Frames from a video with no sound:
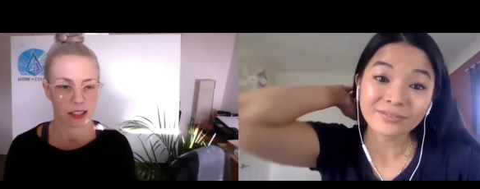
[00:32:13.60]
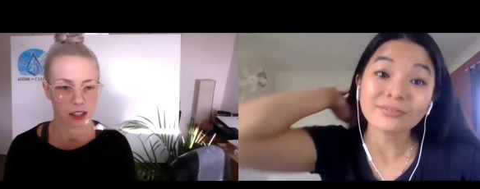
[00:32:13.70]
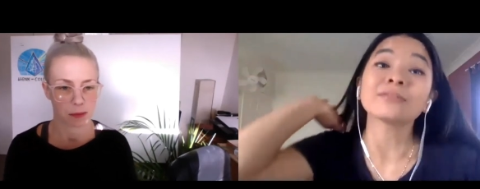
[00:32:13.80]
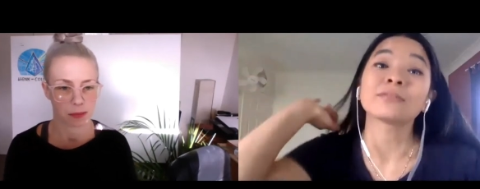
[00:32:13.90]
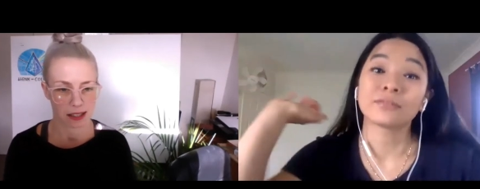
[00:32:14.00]

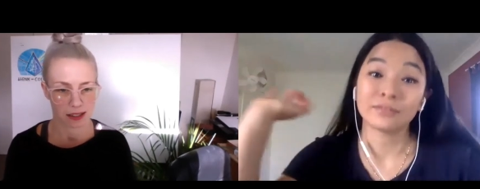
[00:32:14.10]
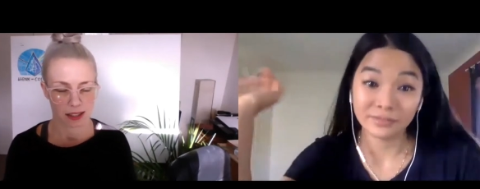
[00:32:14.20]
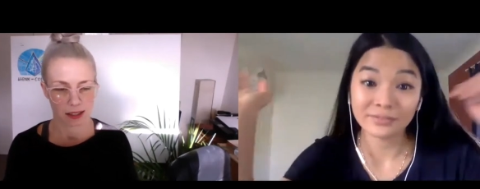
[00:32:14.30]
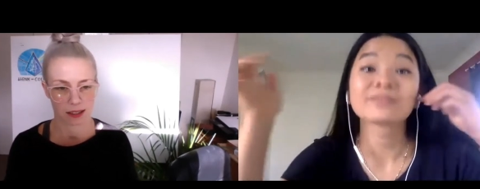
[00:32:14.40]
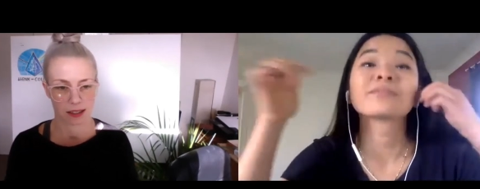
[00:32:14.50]

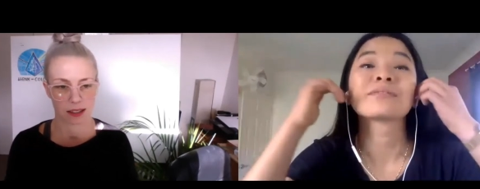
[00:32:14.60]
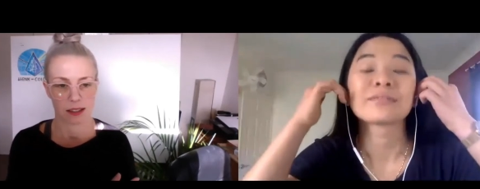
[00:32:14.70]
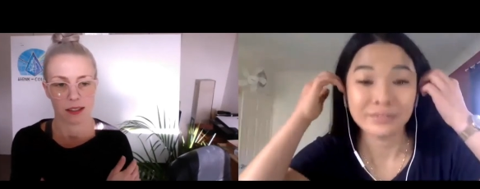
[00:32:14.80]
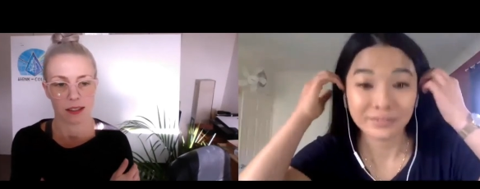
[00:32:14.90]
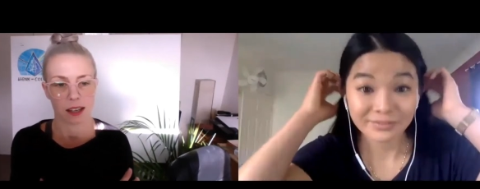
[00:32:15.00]
Speaker 1: gymnastics,
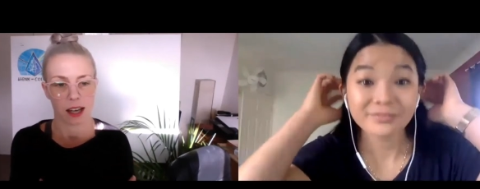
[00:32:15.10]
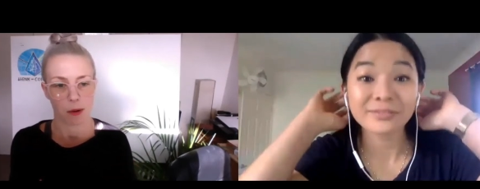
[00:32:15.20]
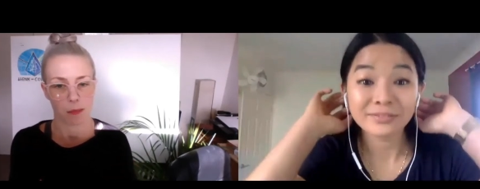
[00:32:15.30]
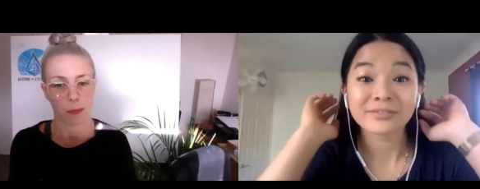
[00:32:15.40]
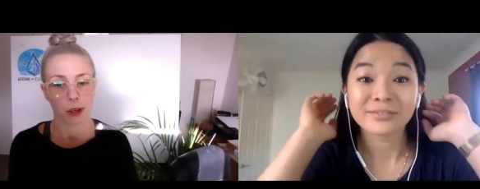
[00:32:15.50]
and
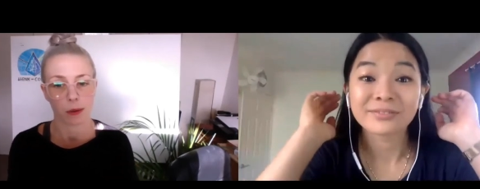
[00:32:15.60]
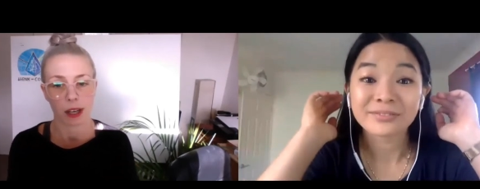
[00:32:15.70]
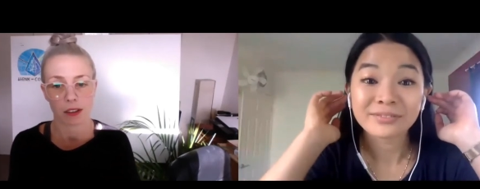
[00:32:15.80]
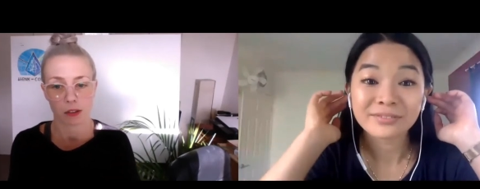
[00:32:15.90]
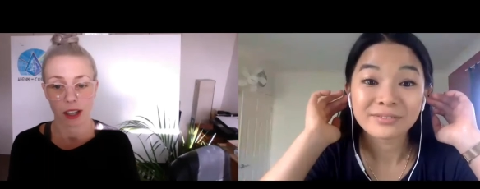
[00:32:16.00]
um, body
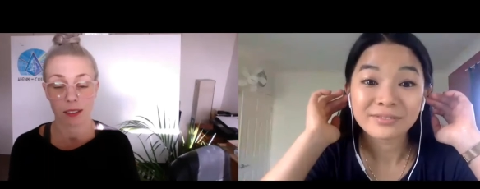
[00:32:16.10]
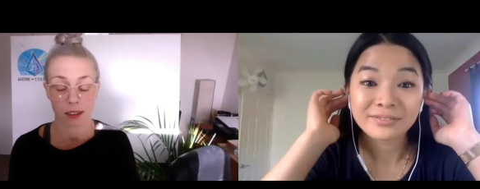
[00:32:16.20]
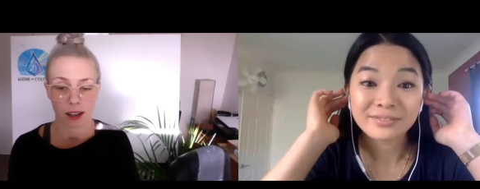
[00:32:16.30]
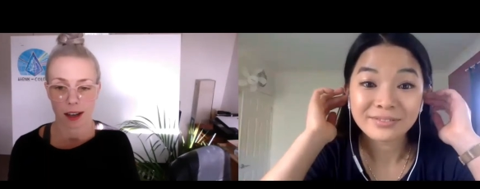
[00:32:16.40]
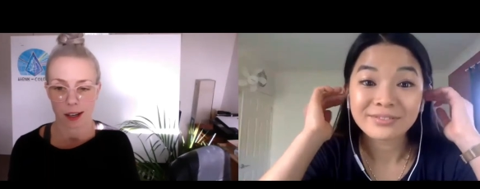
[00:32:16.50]
weight strength
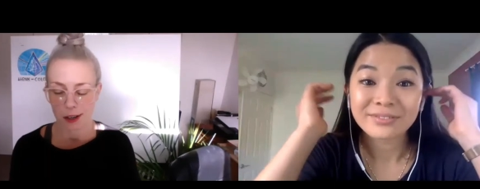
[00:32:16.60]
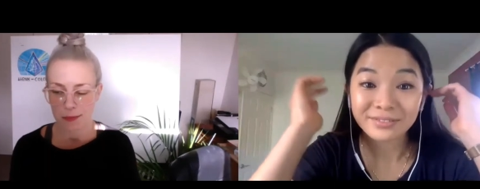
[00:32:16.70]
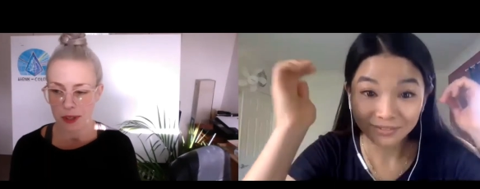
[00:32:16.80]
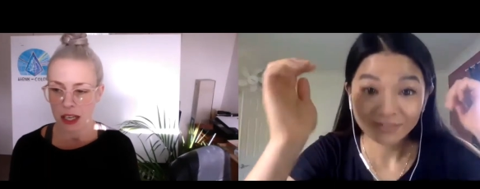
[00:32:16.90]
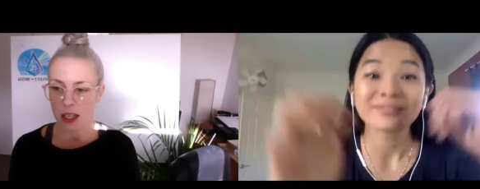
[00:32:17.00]
and cardio.
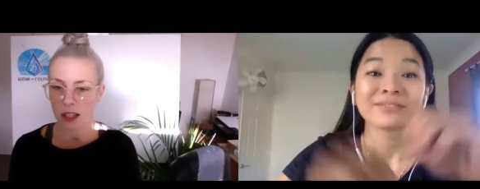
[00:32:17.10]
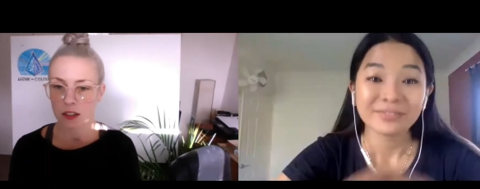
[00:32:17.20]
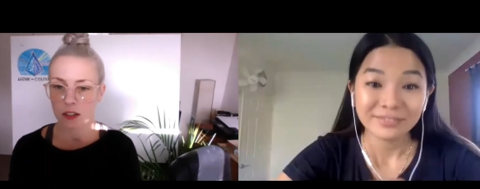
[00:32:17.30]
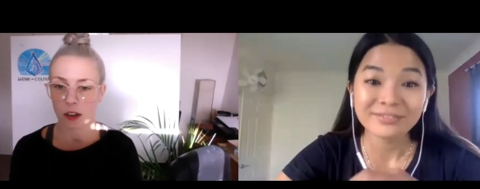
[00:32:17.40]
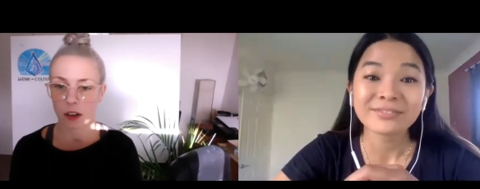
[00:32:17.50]

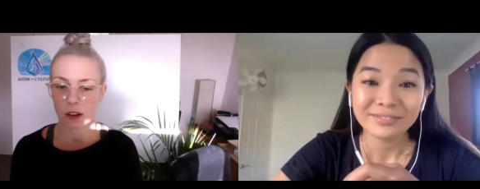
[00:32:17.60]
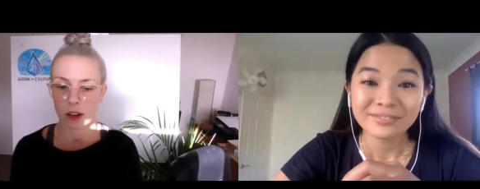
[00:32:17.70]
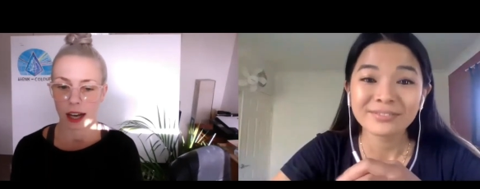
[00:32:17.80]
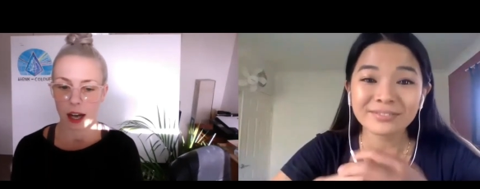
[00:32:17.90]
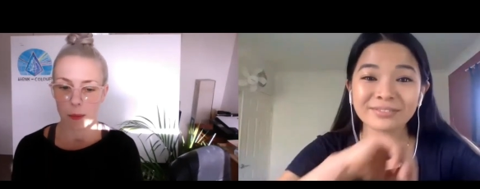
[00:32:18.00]
So
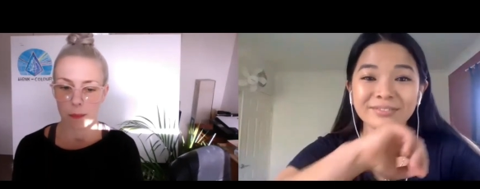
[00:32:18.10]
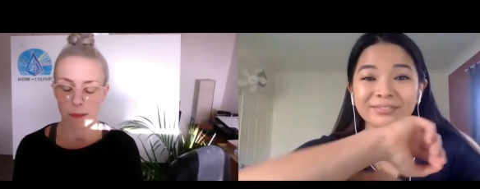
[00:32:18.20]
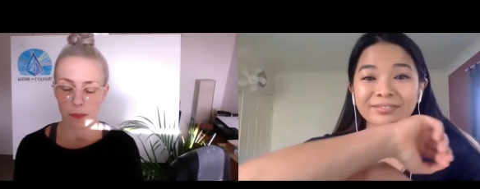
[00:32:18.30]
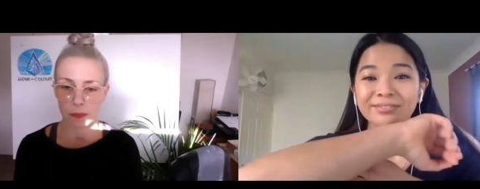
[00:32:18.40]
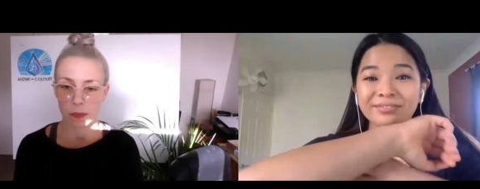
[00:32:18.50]

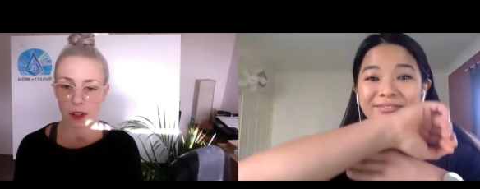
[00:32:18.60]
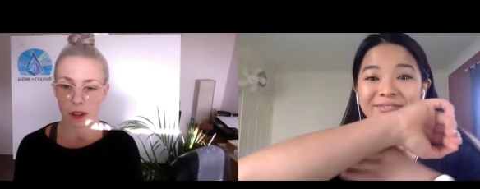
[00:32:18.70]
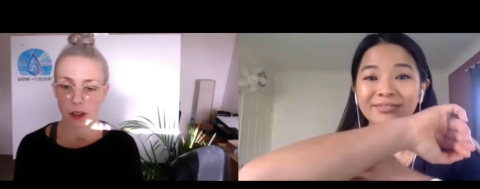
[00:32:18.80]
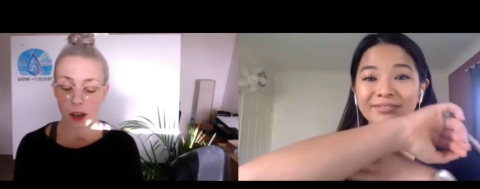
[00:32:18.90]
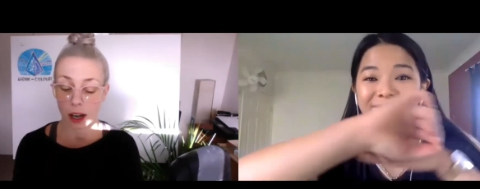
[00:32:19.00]
um,
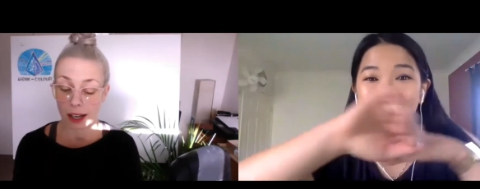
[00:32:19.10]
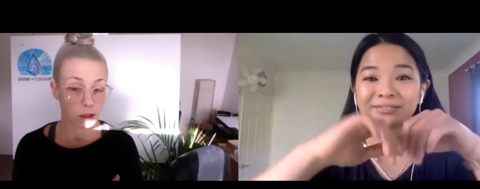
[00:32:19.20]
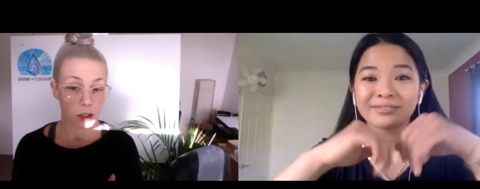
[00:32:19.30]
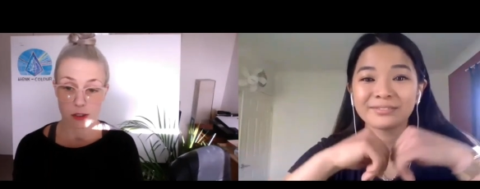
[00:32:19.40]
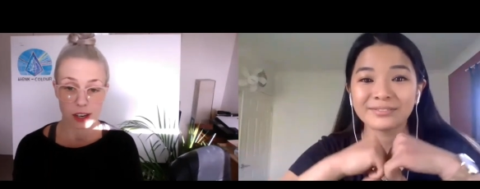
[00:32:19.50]
I,
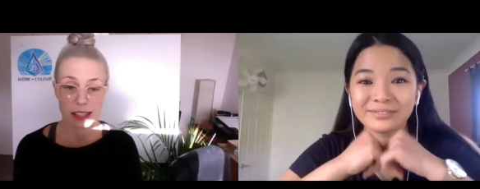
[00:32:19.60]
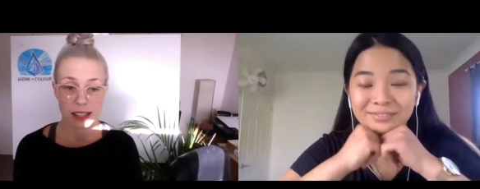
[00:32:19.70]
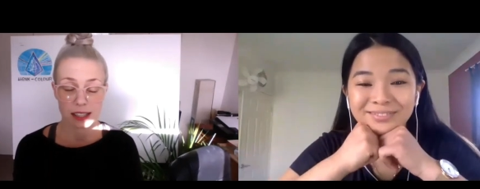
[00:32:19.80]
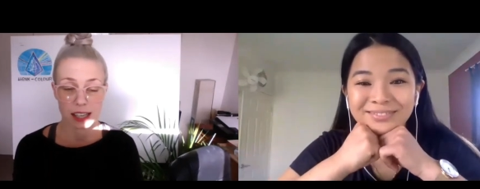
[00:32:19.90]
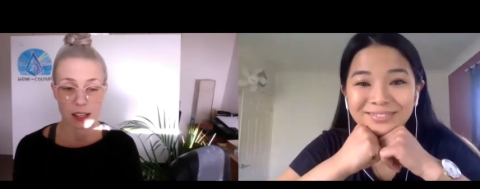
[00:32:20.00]
I train
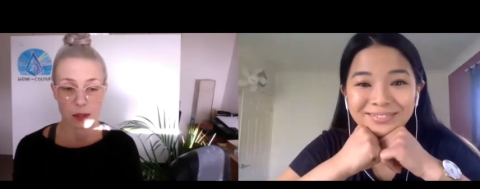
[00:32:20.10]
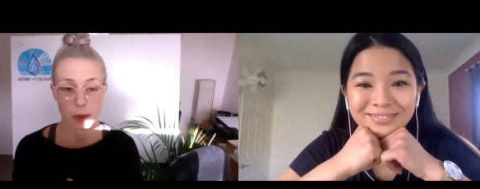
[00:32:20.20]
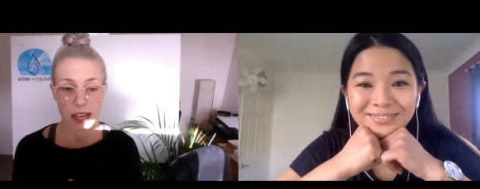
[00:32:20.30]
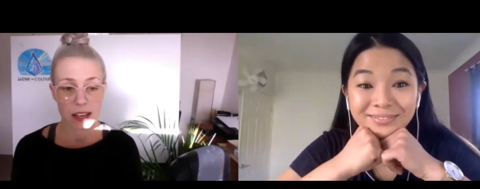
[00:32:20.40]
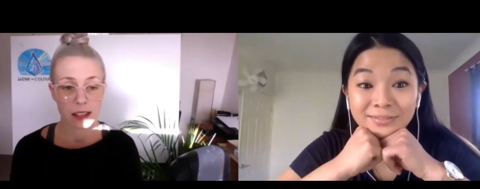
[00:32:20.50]
six days a
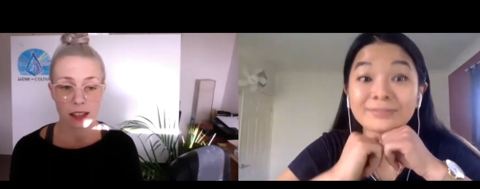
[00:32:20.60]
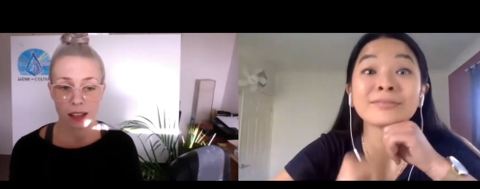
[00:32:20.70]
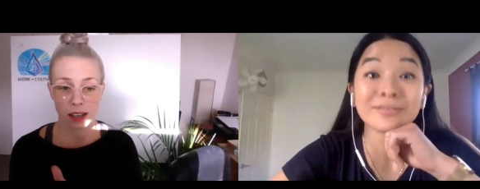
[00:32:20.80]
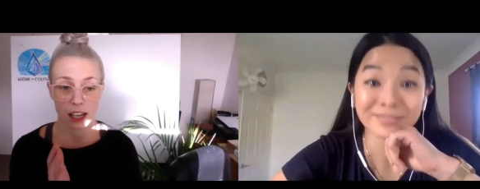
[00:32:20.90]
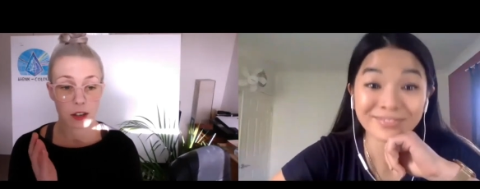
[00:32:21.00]
week.
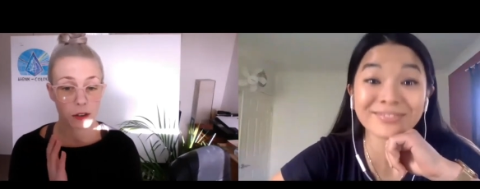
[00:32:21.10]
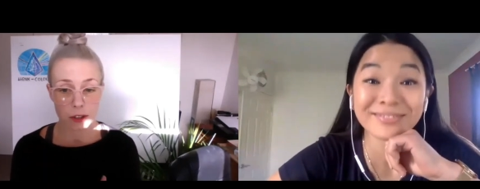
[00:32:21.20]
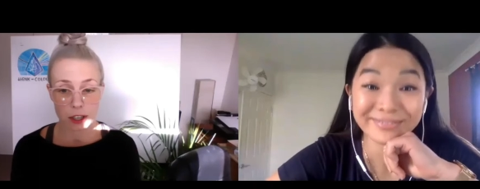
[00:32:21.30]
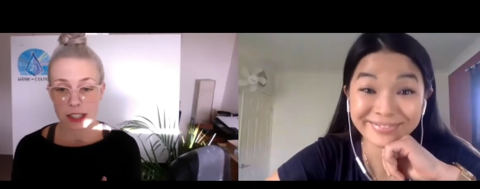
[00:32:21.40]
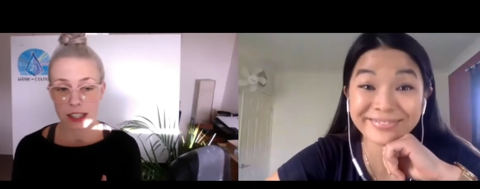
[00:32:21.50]
I train
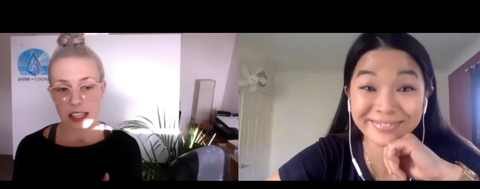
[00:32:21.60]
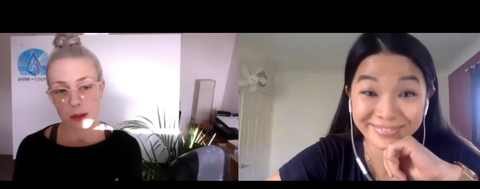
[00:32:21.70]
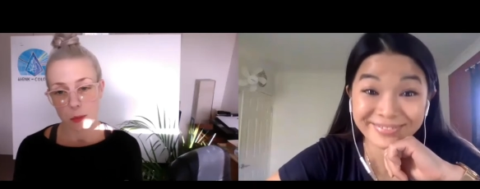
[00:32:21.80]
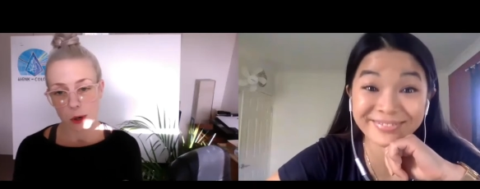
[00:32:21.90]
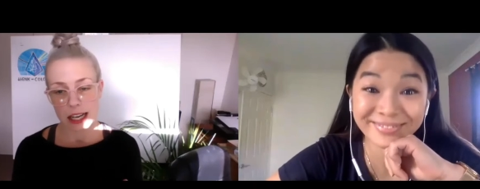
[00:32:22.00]
first thing in the
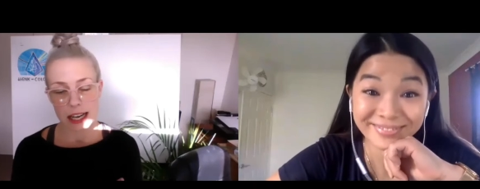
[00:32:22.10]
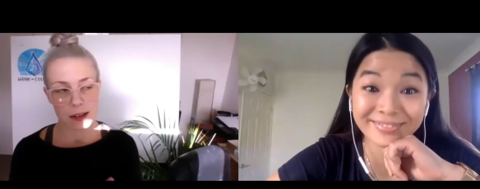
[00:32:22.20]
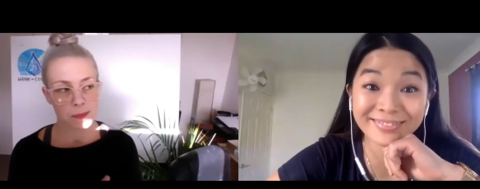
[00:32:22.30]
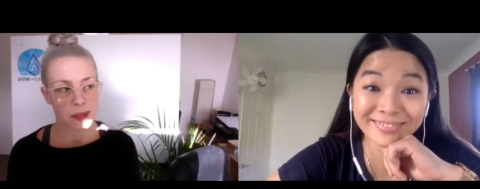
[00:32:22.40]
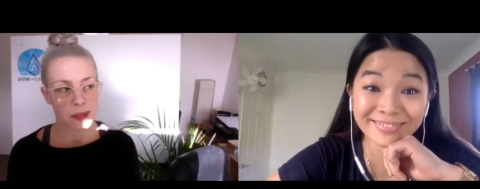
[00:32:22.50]
morning.